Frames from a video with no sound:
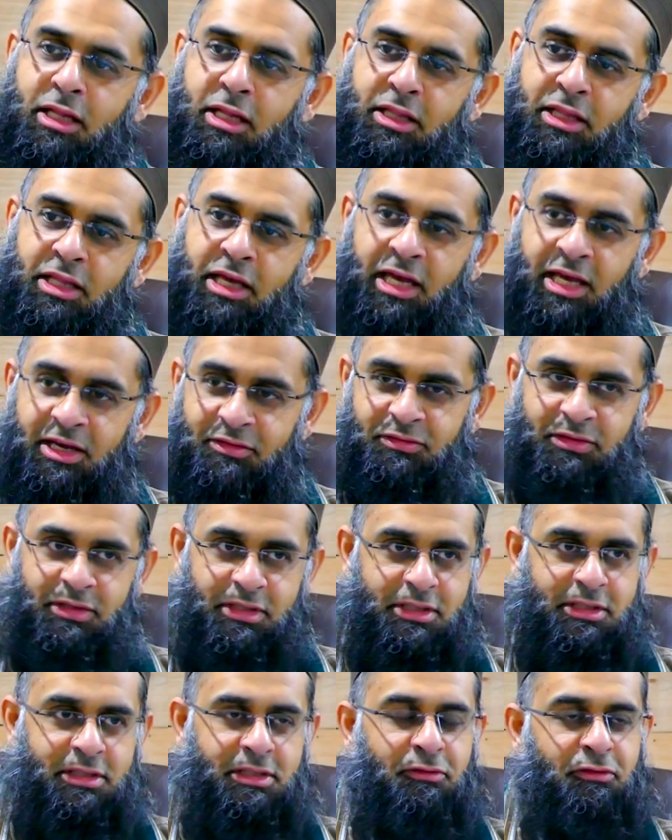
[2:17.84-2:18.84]
the
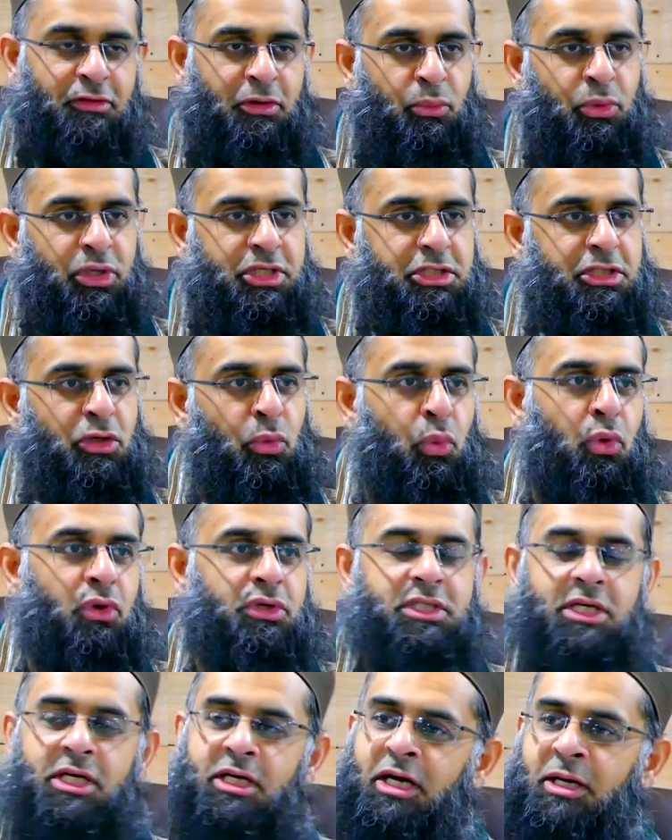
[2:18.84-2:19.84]
heavens from which the
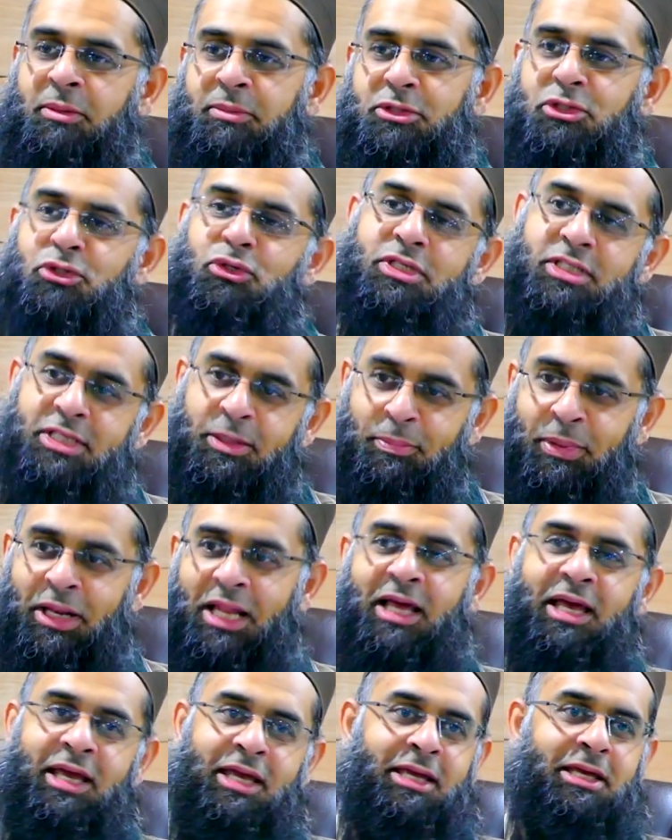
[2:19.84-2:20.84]
water comes to
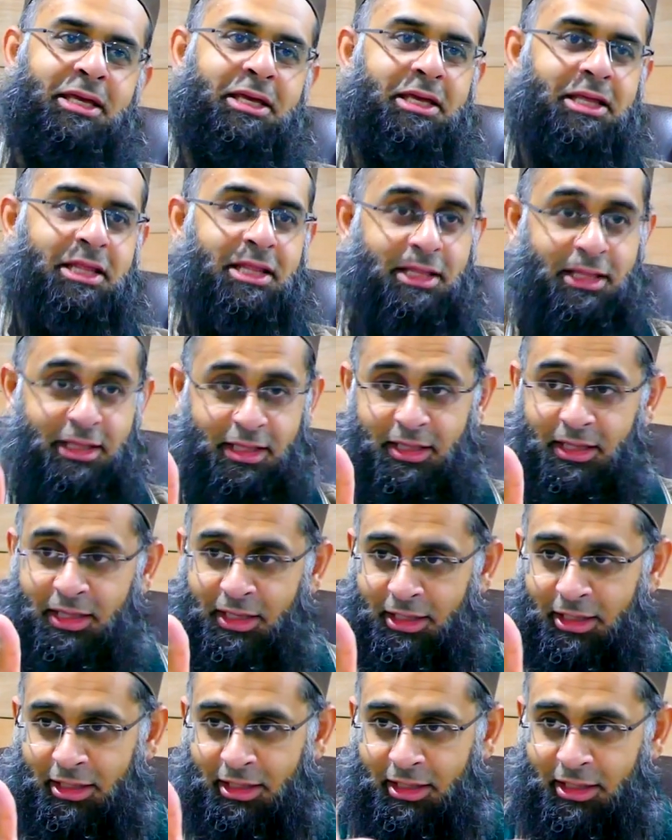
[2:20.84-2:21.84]
supply
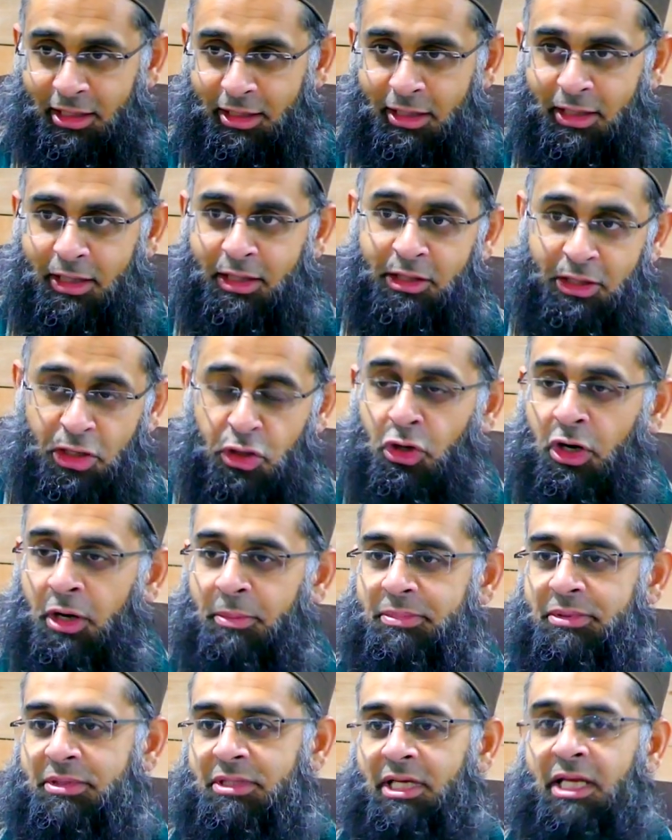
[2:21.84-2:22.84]
the
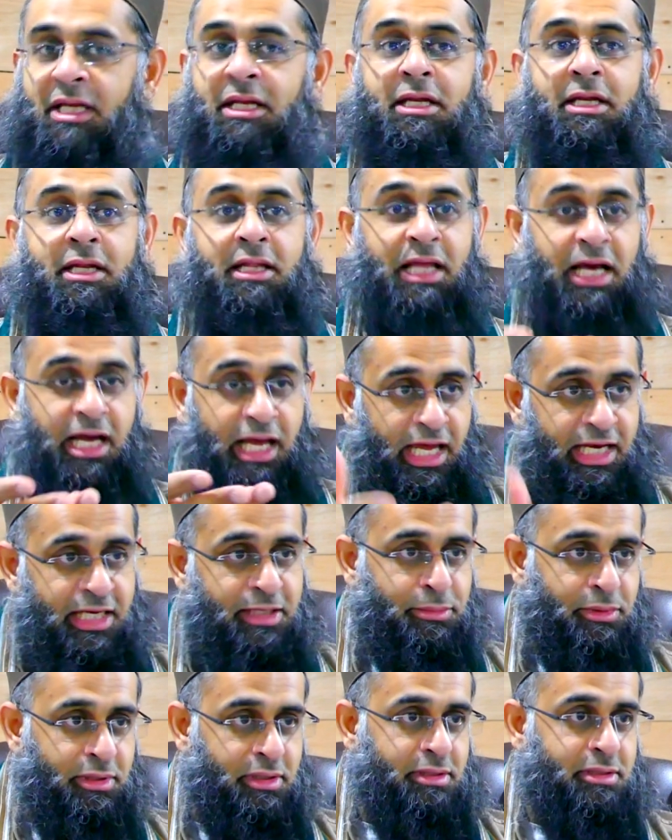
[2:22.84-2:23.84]
crops and the
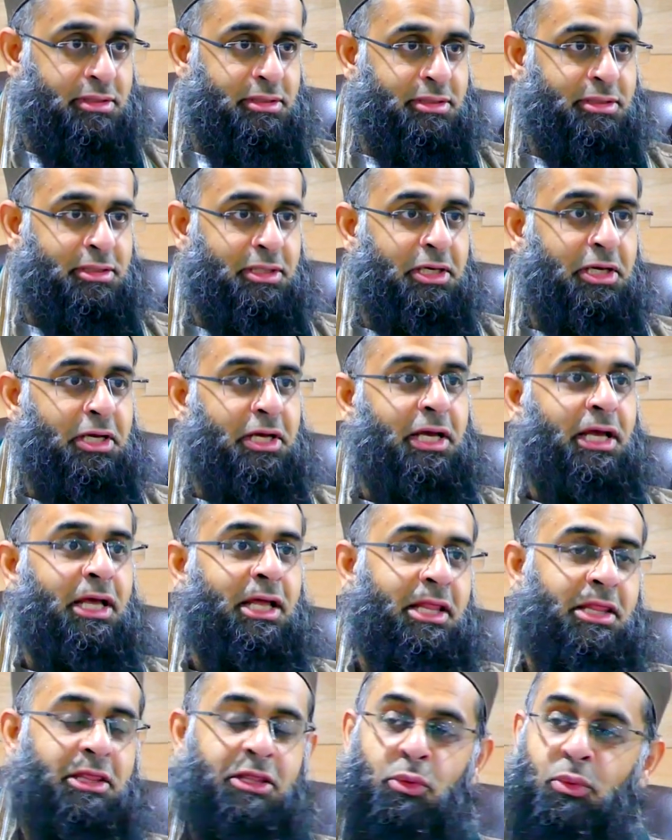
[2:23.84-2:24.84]
animals,
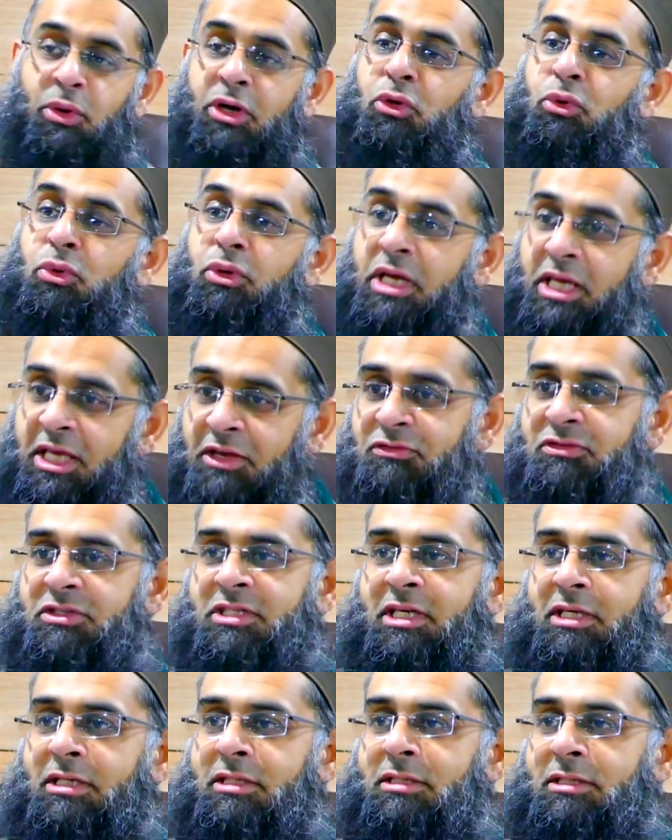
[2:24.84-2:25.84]
the one who gives
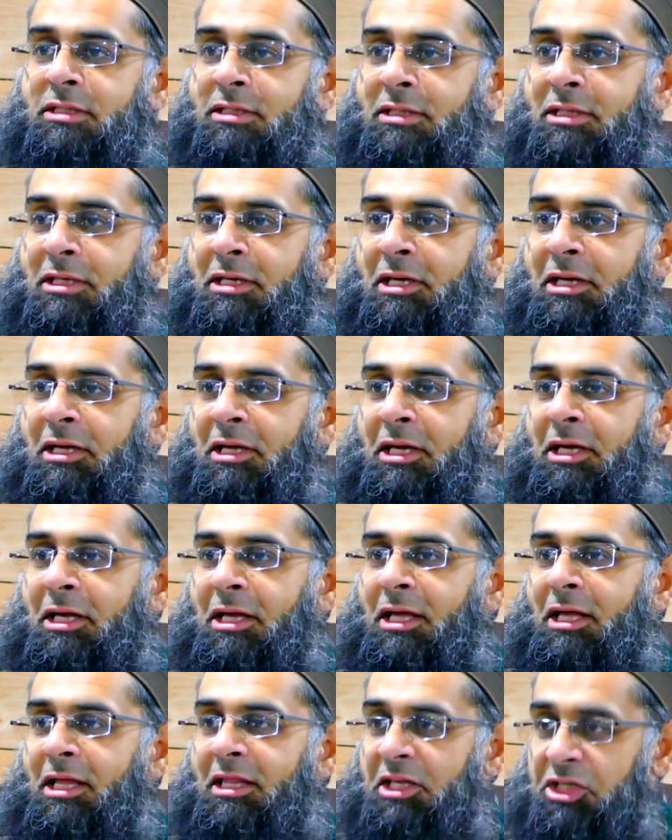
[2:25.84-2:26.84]
it
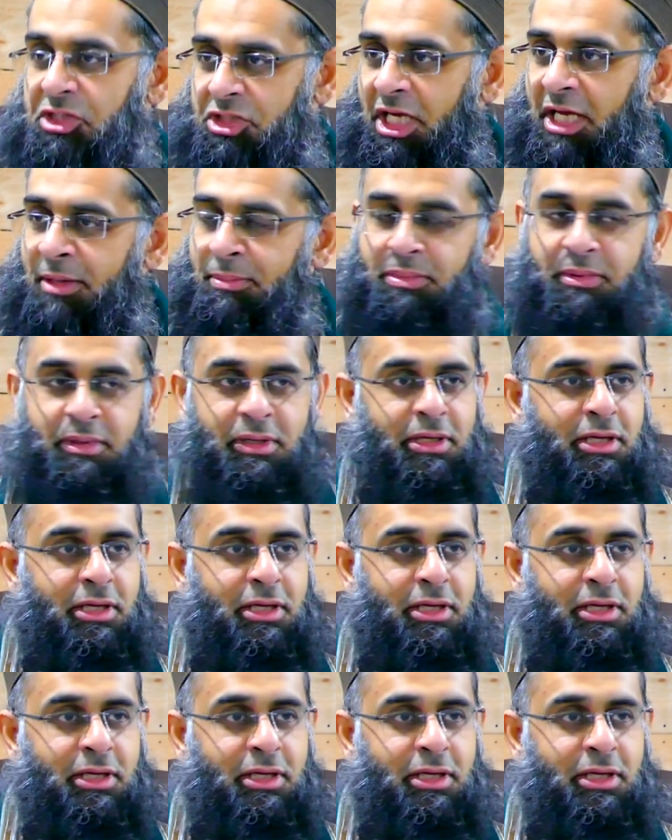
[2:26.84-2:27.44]
the shape